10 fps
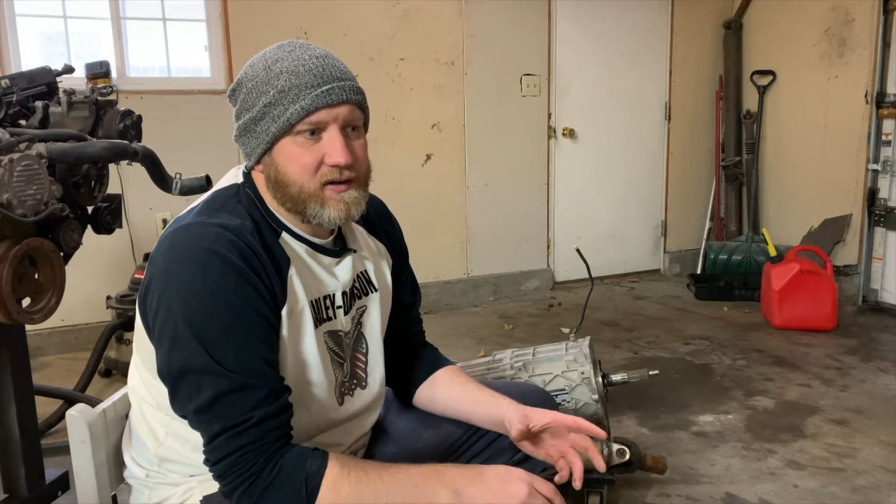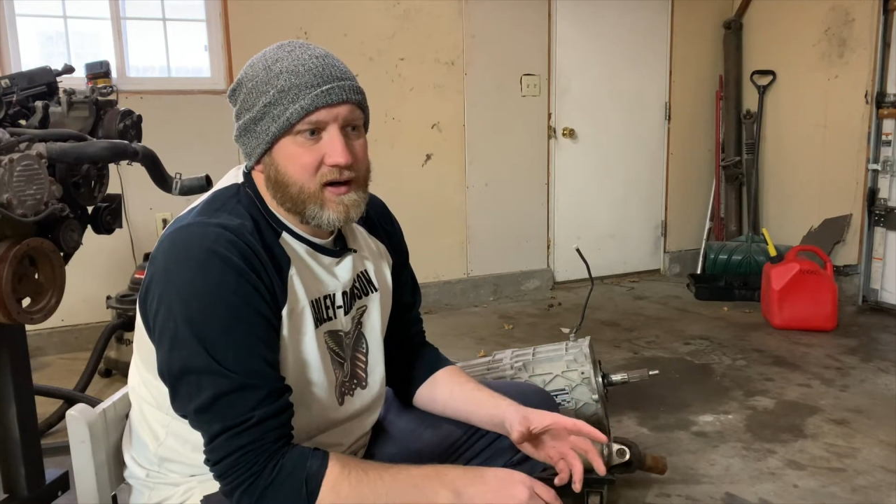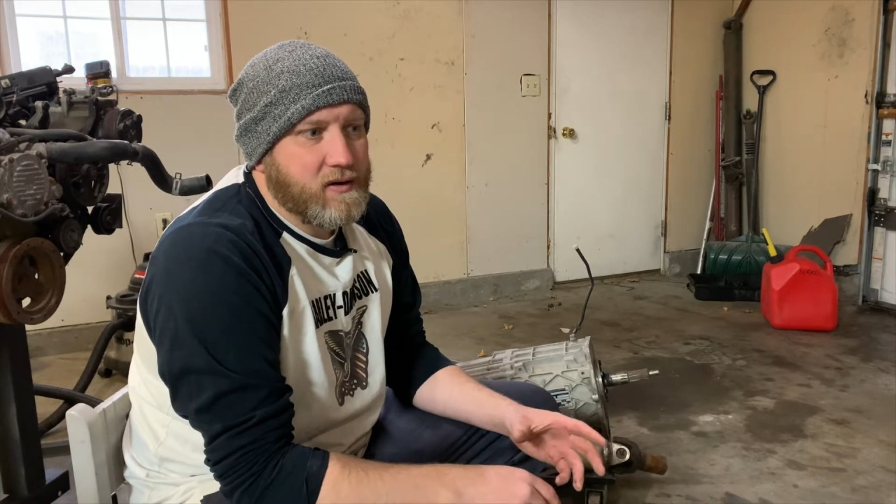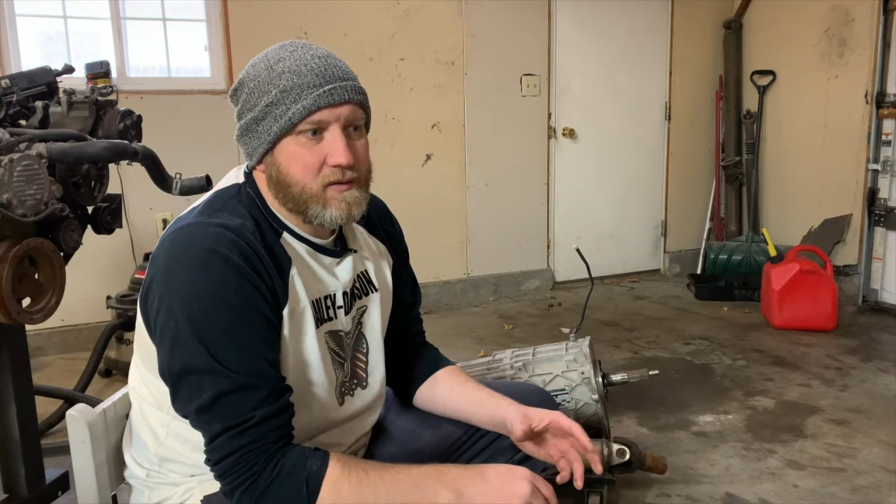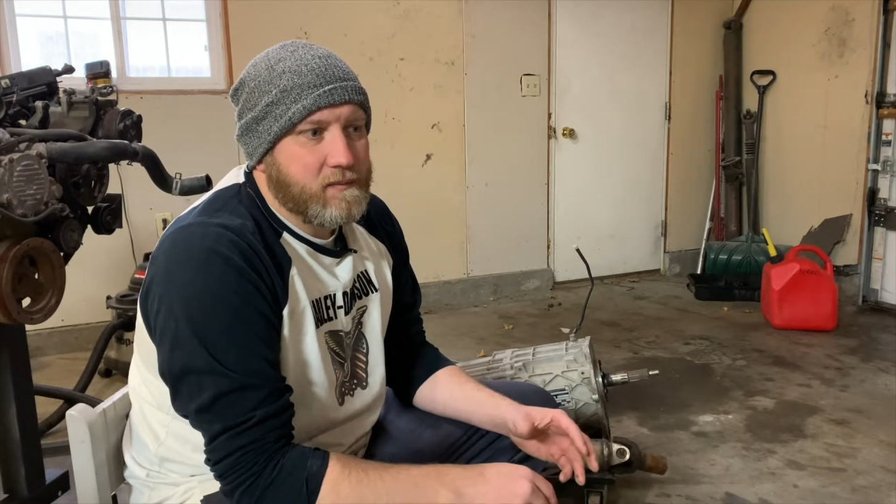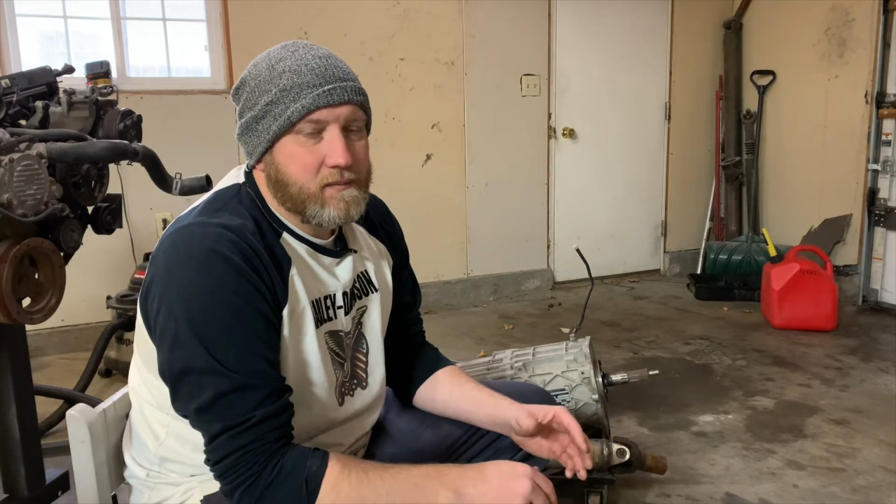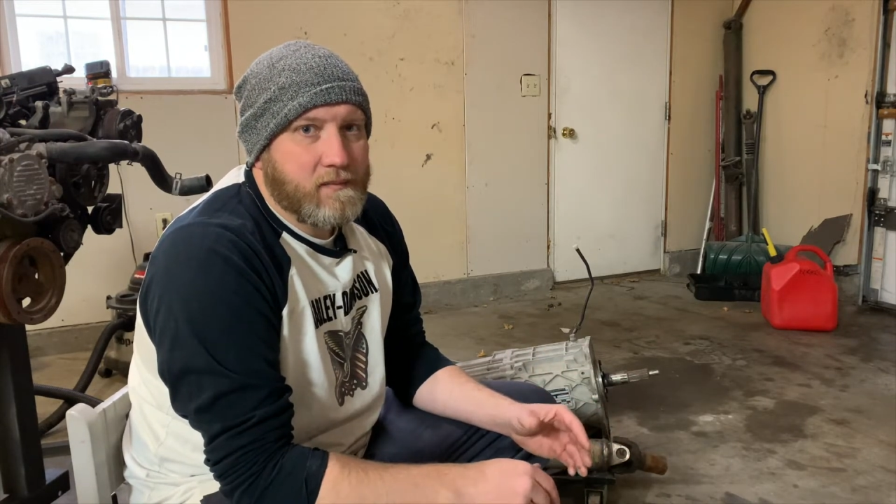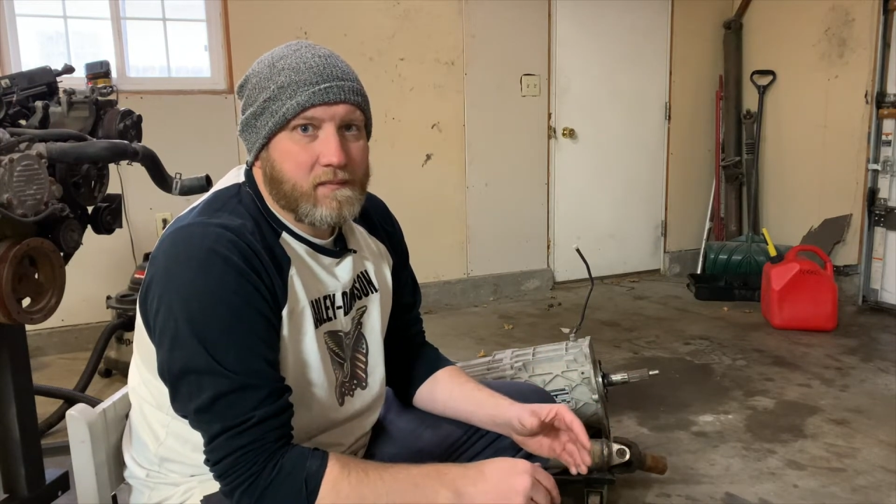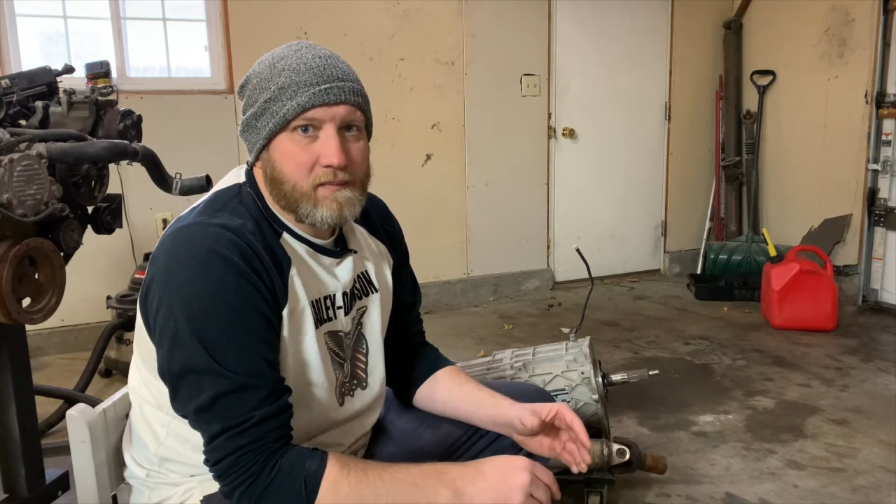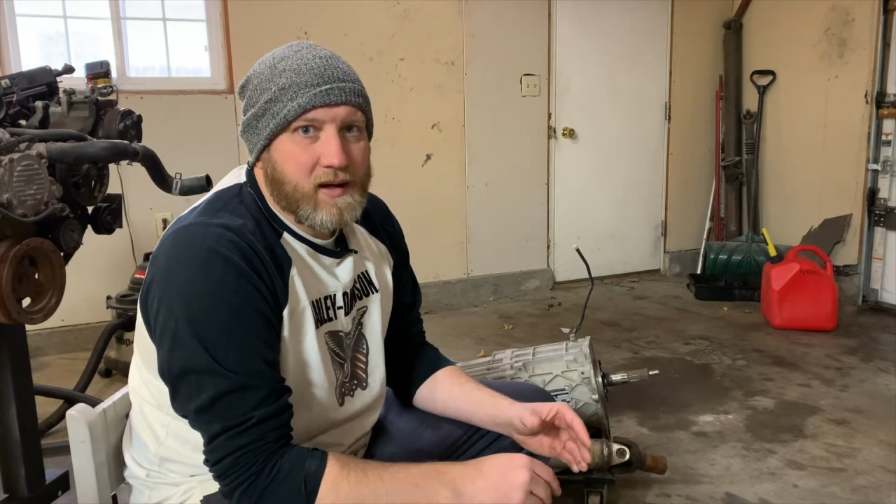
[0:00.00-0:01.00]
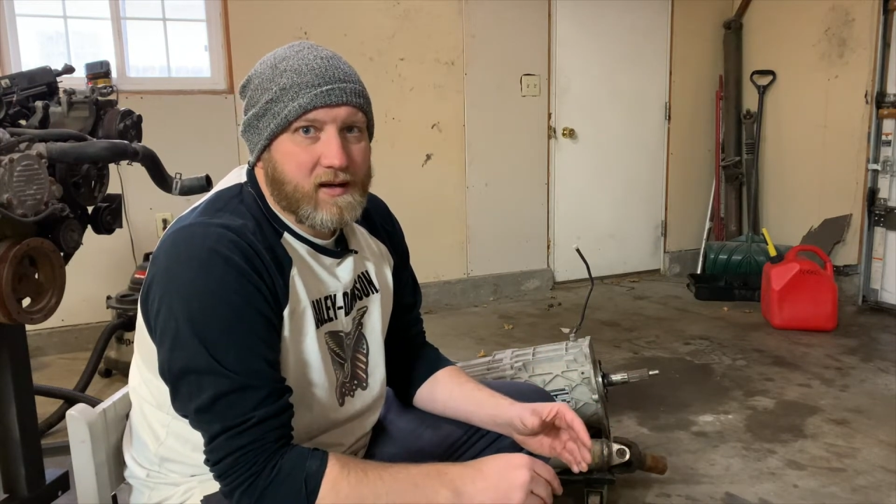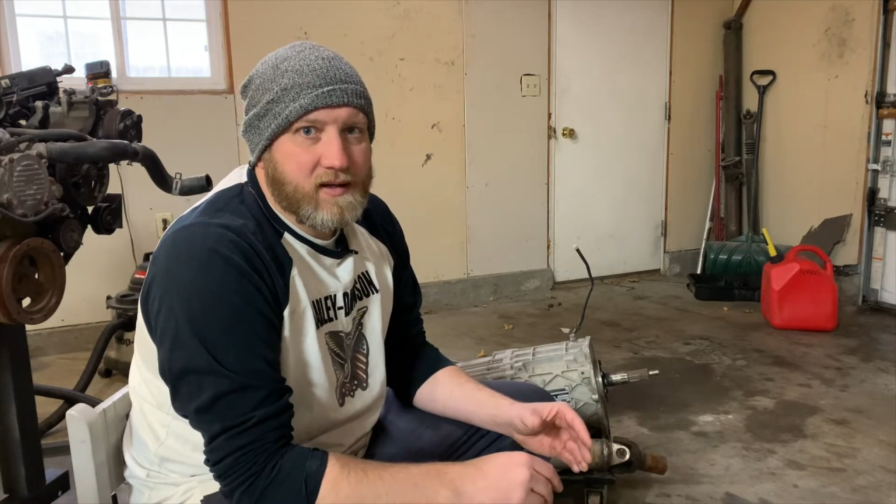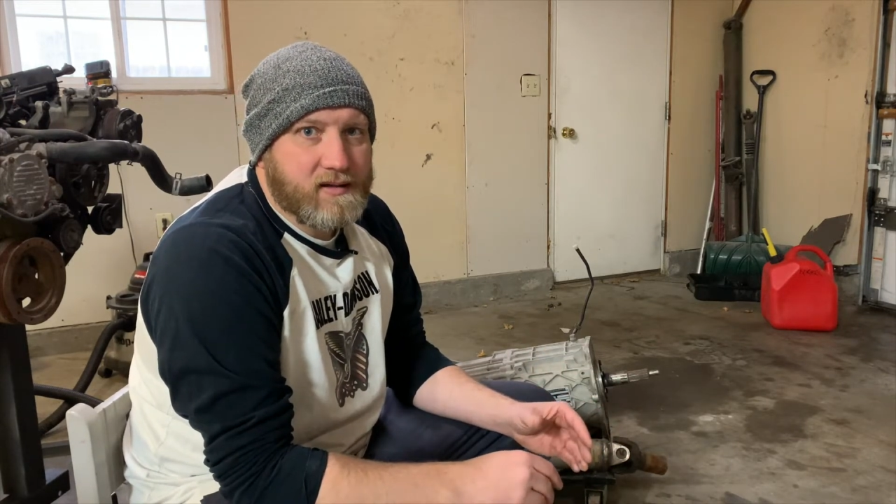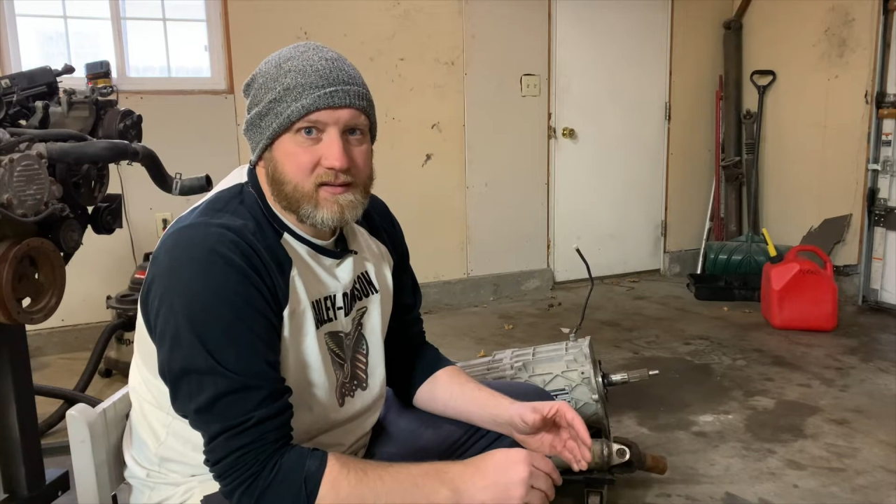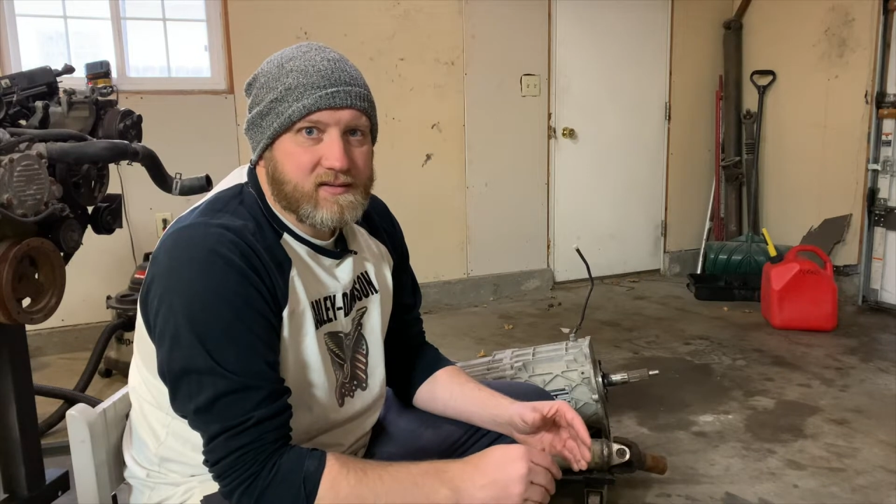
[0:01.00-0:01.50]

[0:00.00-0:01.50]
out my